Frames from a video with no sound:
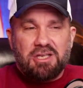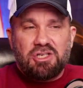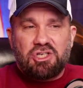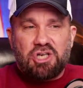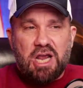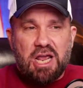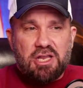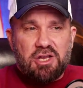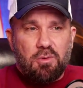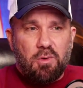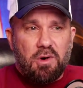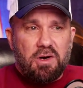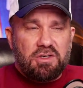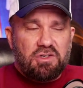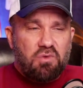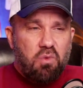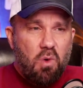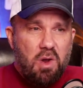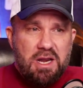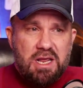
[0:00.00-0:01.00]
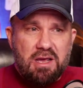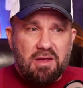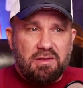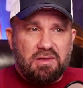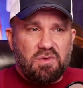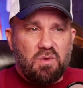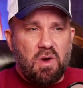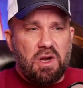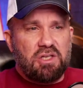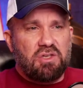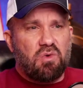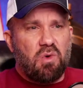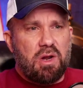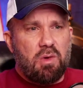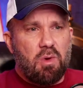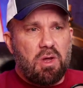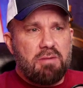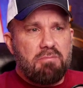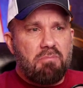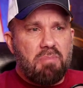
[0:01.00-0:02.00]
January 20th,
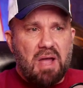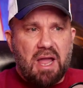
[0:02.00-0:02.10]
2021,